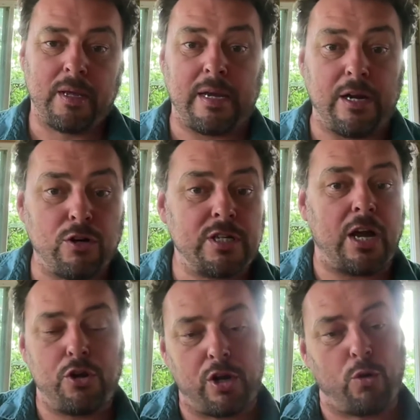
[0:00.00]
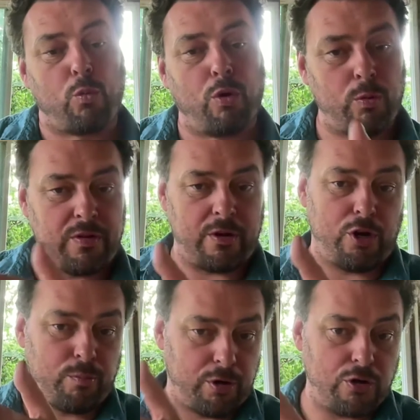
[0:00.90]
Here's how you can work with
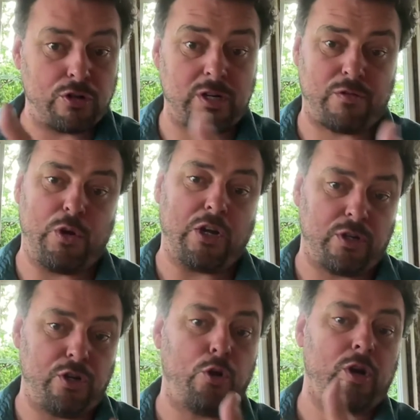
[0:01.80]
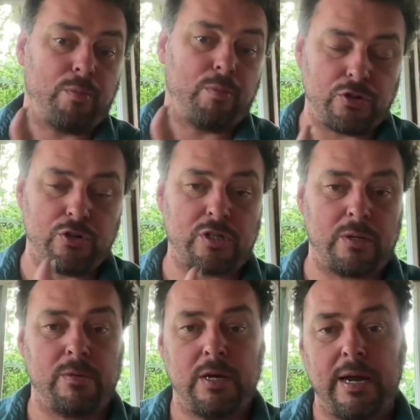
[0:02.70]
your producers, if you actually know your producers,
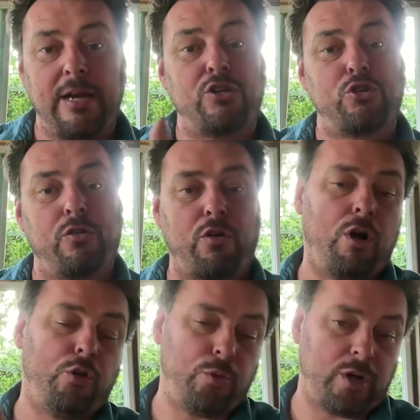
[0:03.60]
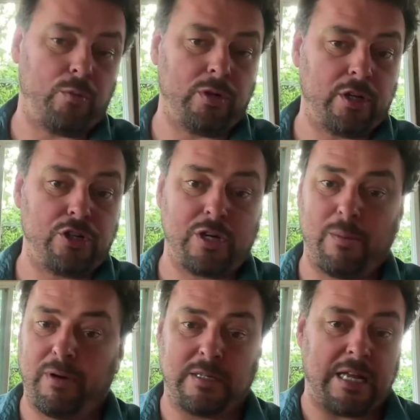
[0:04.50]
to ensure they're all doing a really good
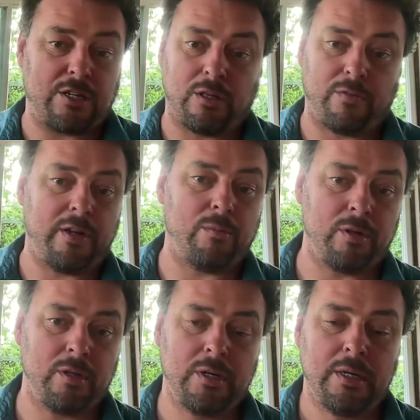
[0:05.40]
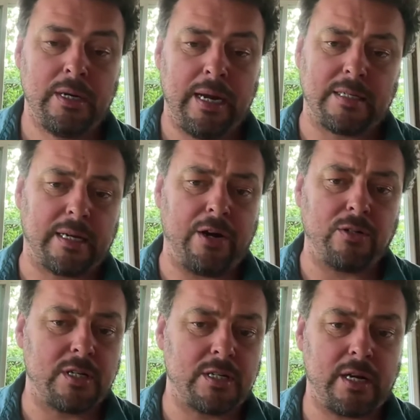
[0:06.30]
job, because that's all available. It's the
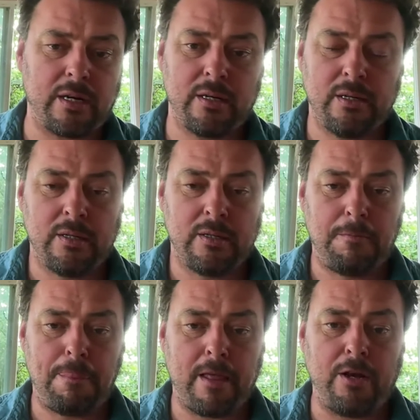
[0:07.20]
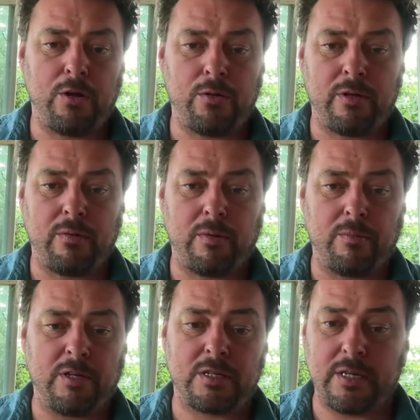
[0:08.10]
carrot and the stick.
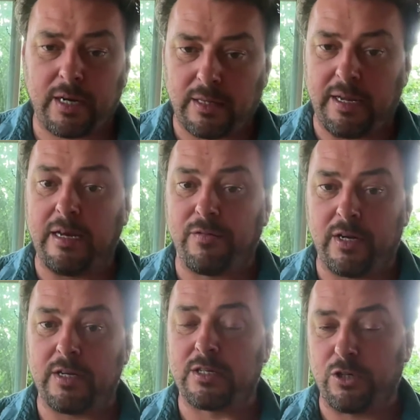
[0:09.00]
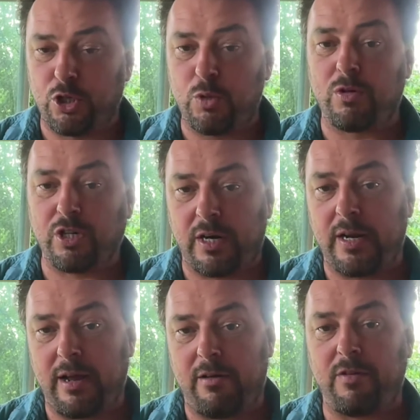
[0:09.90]
The stick at the end of it is consumers are going
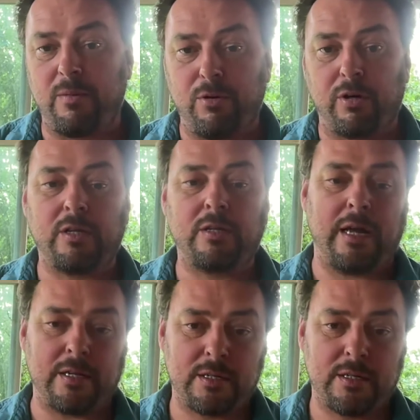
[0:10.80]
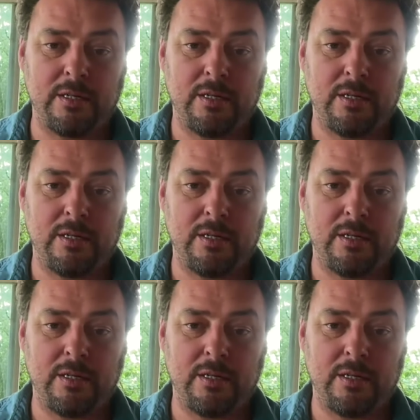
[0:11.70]
to have the ability to test,